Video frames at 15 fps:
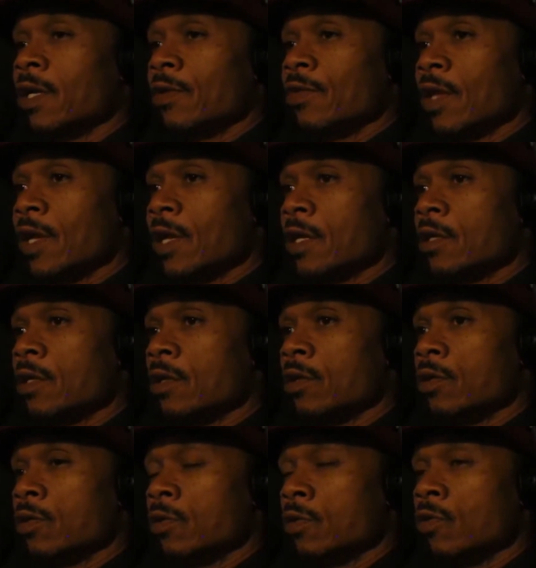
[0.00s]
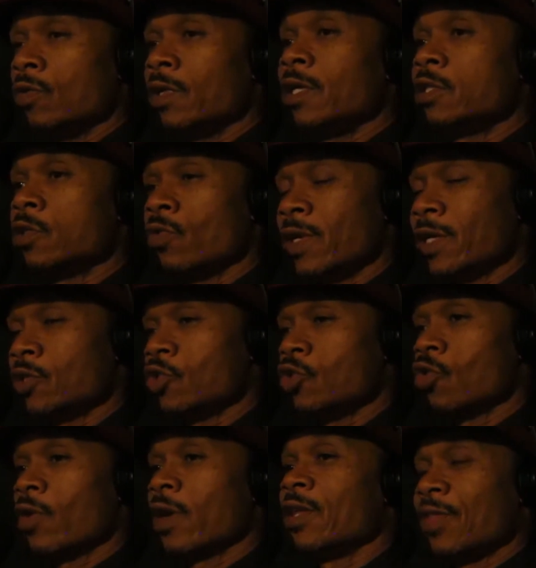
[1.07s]
then you need to
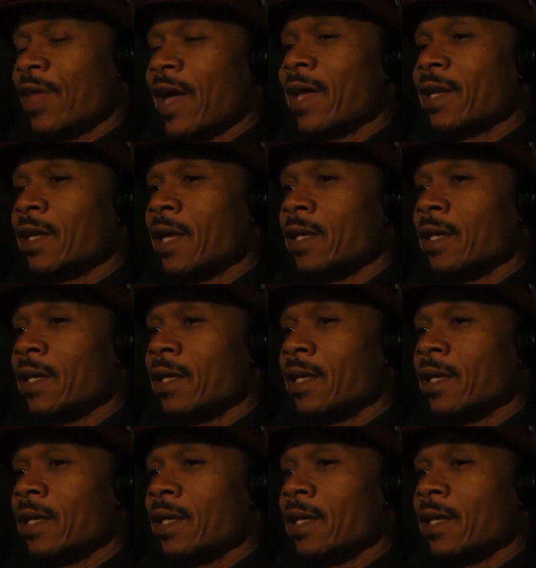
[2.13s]
enjoy that.